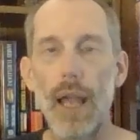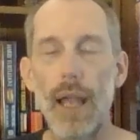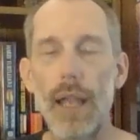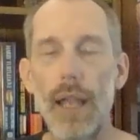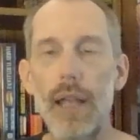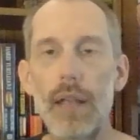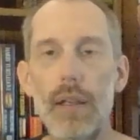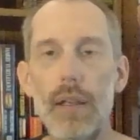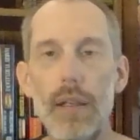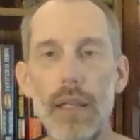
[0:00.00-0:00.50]

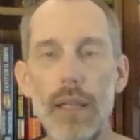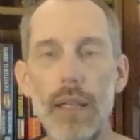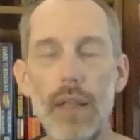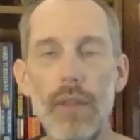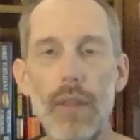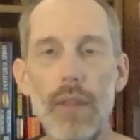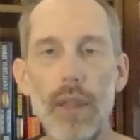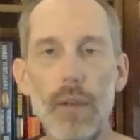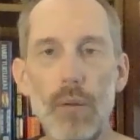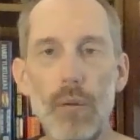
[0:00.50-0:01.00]
and
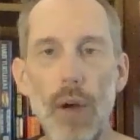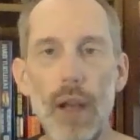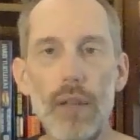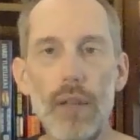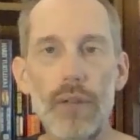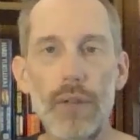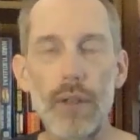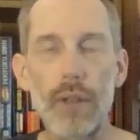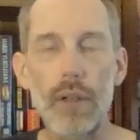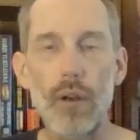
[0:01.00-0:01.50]
in the
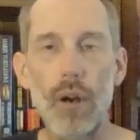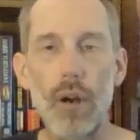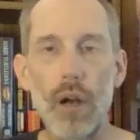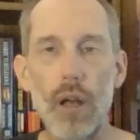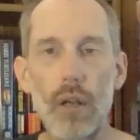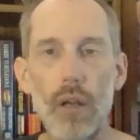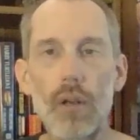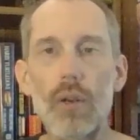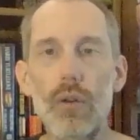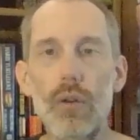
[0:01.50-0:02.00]
Raistlin
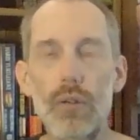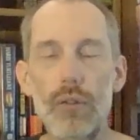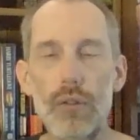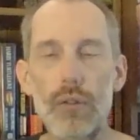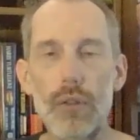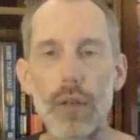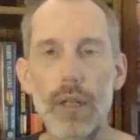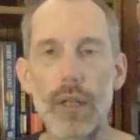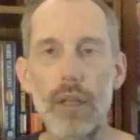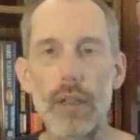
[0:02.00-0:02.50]
Chronicles
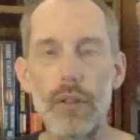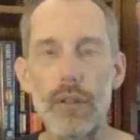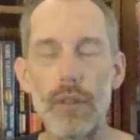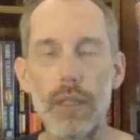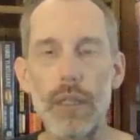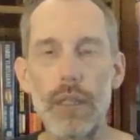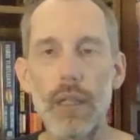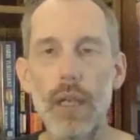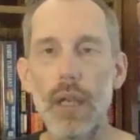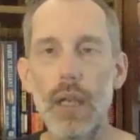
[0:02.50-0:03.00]

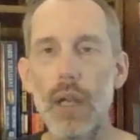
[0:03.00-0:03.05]
trilogy,